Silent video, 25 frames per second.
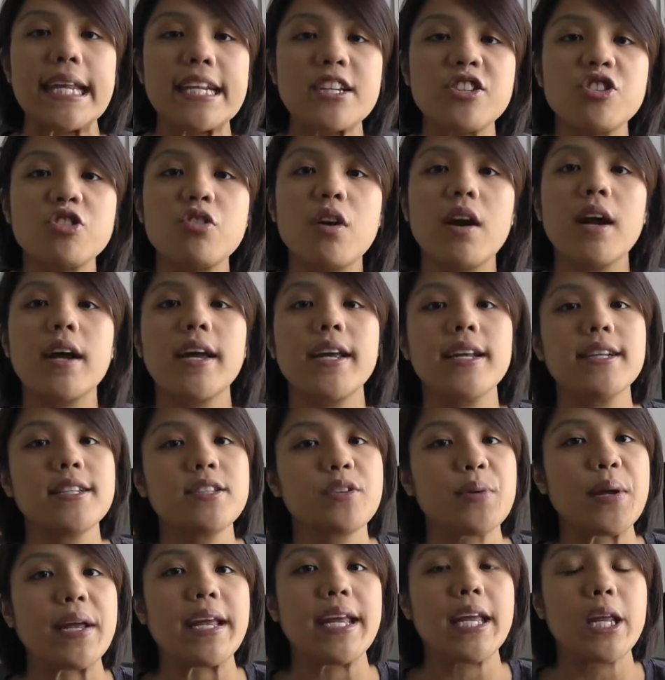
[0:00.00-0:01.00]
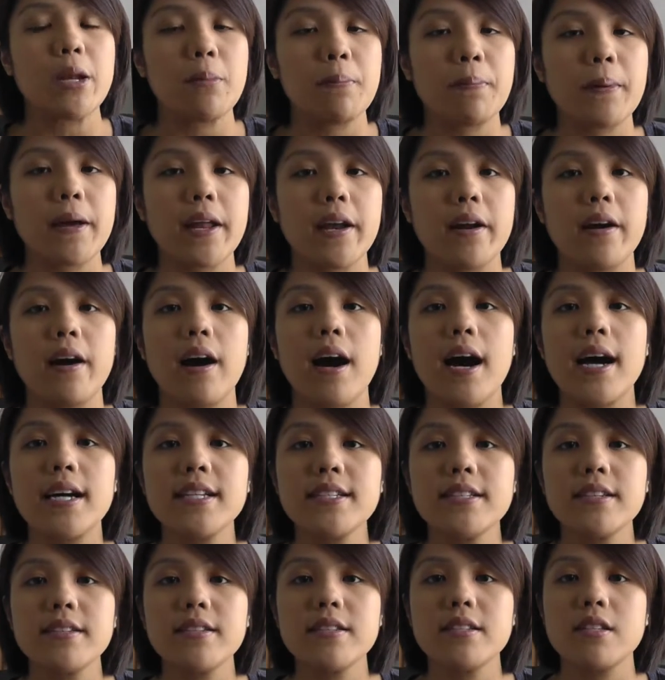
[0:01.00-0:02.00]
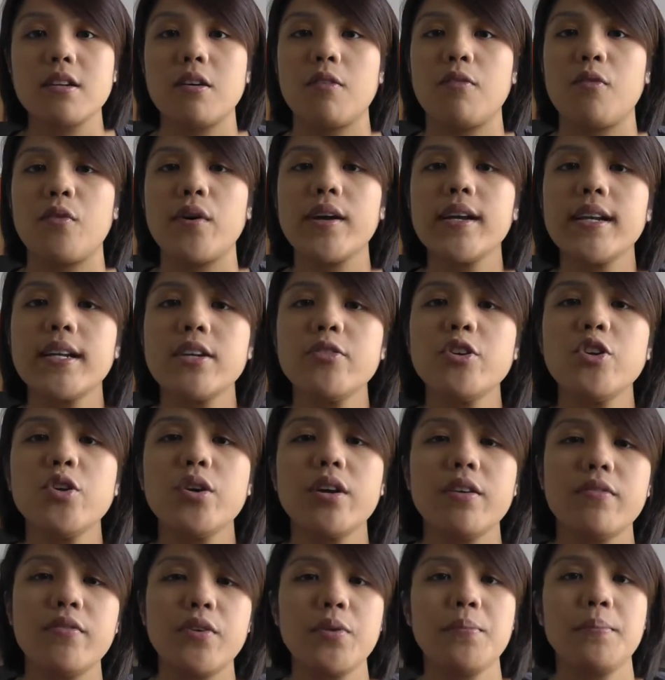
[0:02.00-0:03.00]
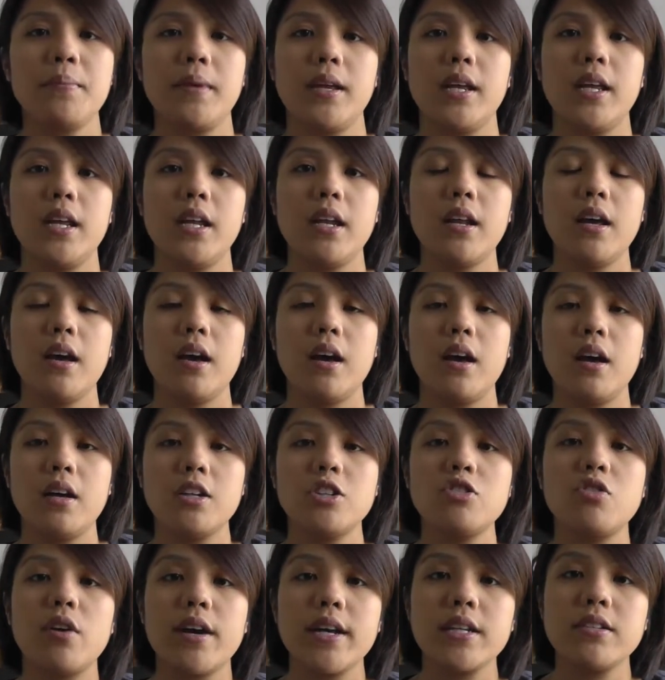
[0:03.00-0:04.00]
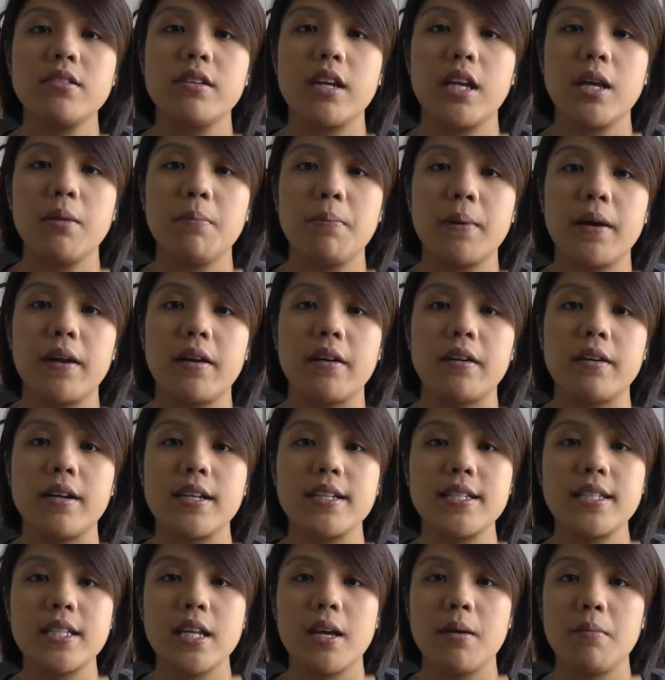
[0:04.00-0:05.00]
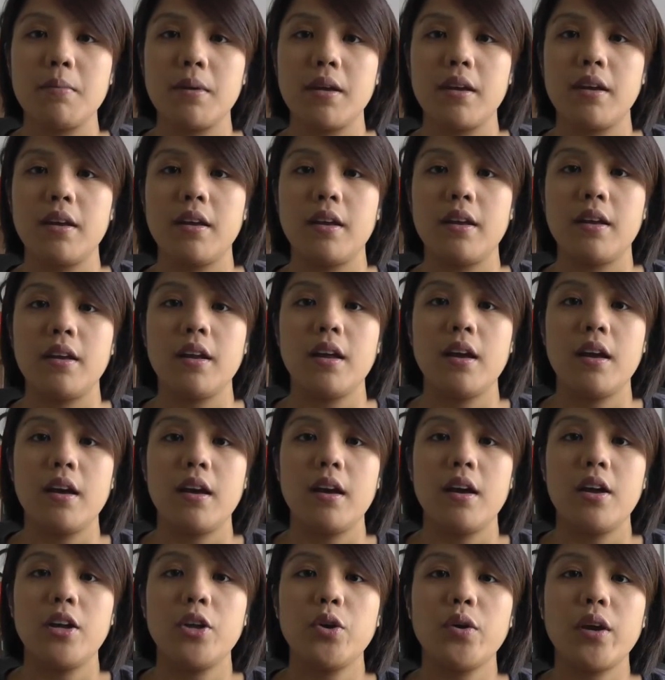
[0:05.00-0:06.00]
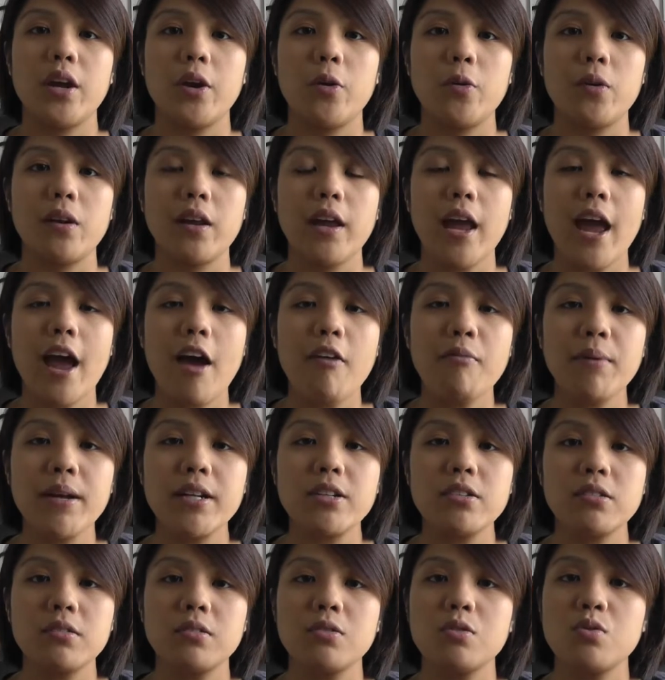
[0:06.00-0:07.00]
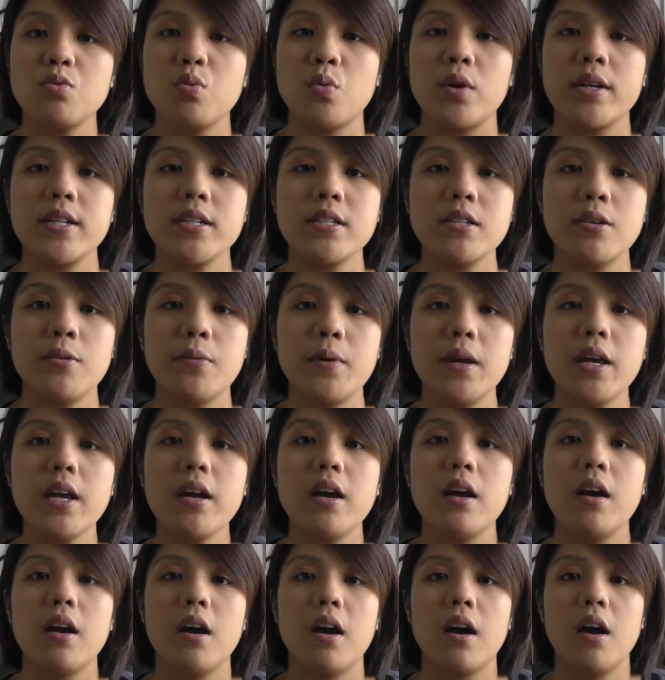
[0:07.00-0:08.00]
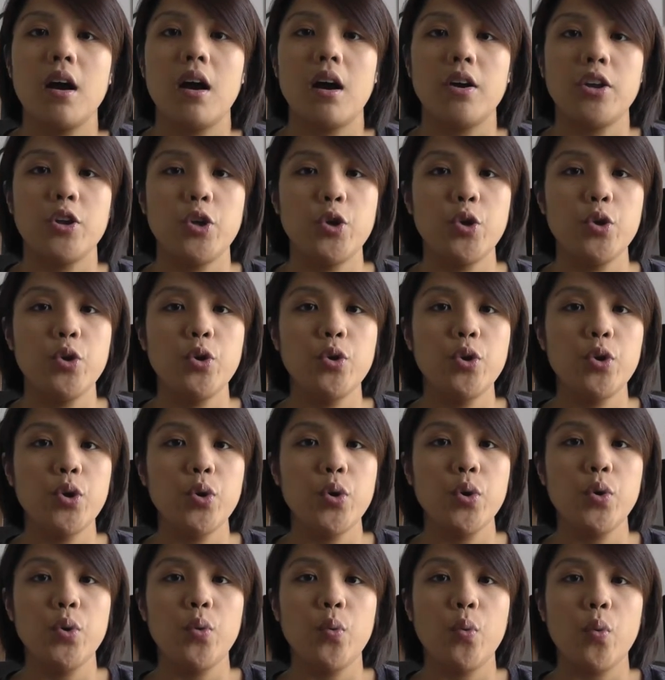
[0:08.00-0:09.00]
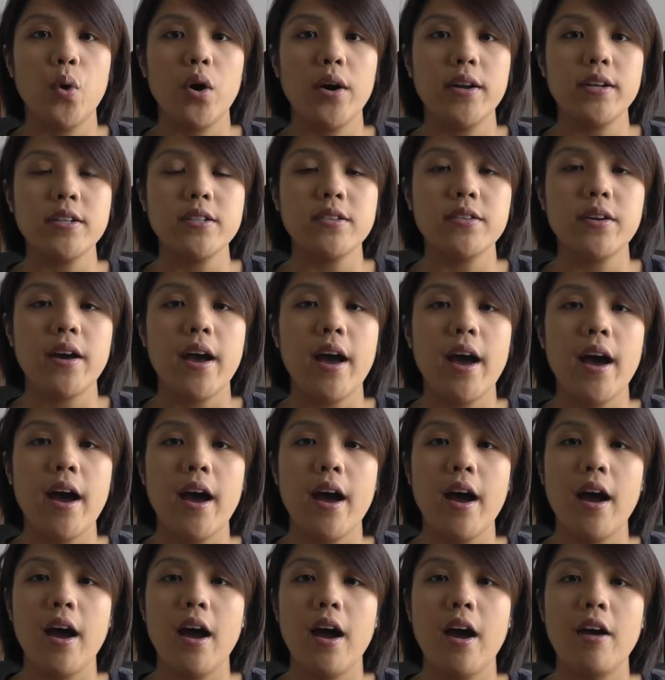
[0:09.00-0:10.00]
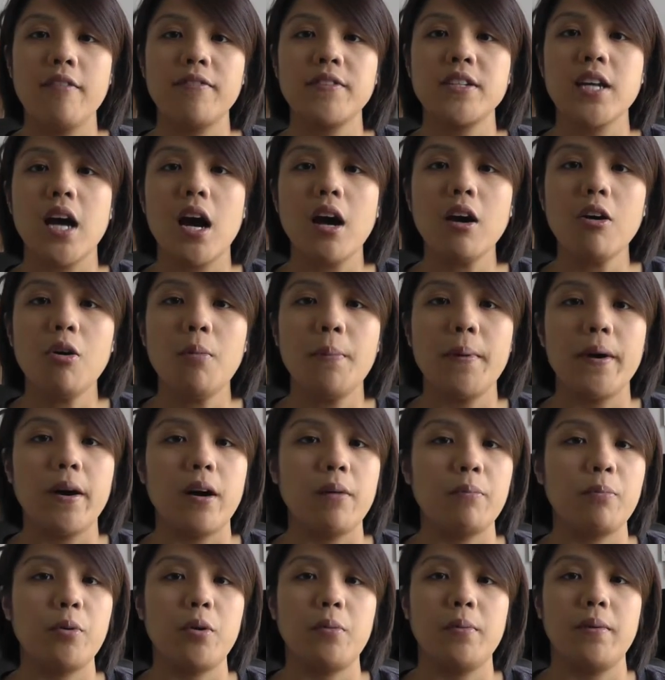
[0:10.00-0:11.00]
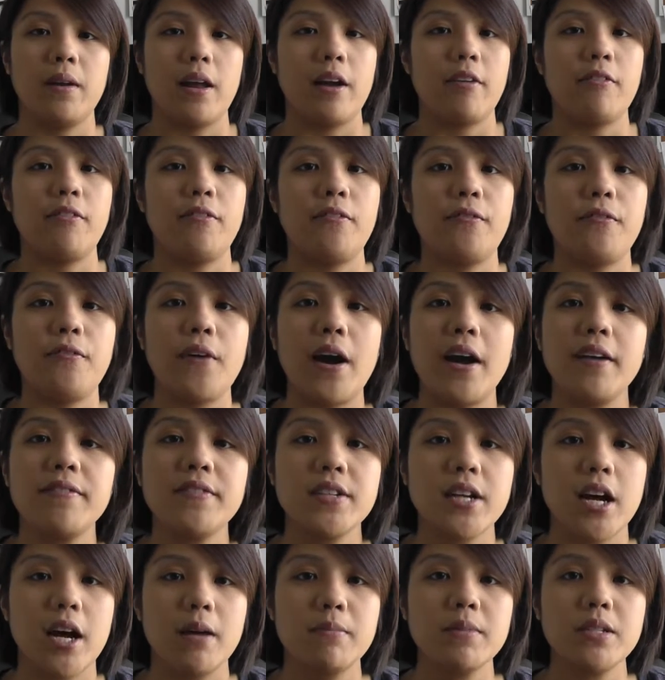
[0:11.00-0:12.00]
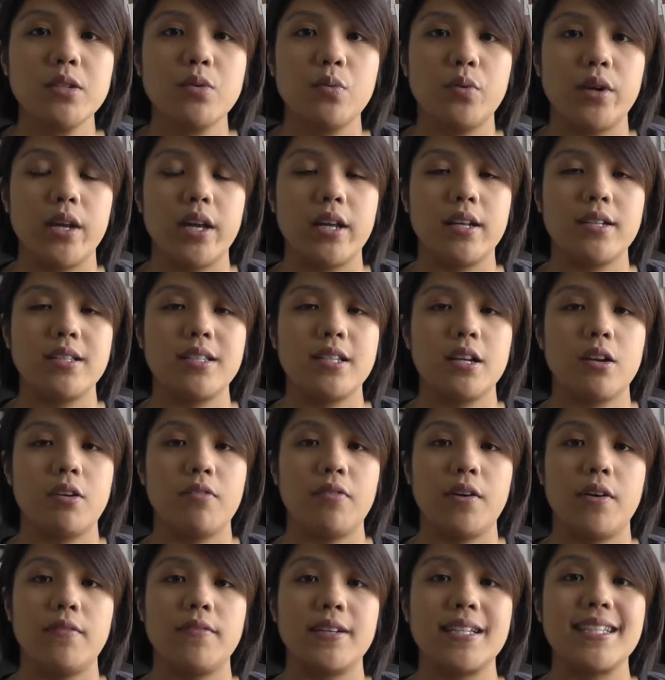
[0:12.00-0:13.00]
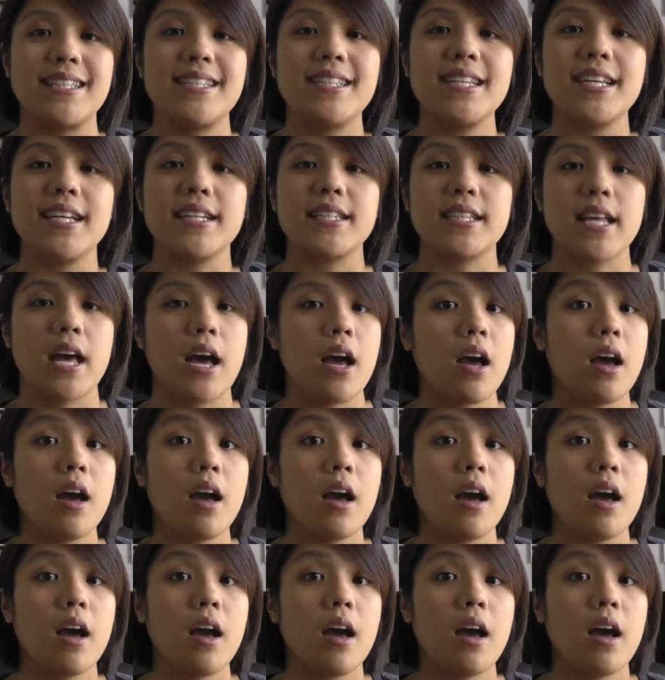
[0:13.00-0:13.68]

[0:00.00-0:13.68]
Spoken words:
trying to eat better, ask yourself, what do you even mean trying to eat better? Does that mean you can only have McDonald's once a week? You want to have Taco Bell probably like 5 times a week instead of having 6.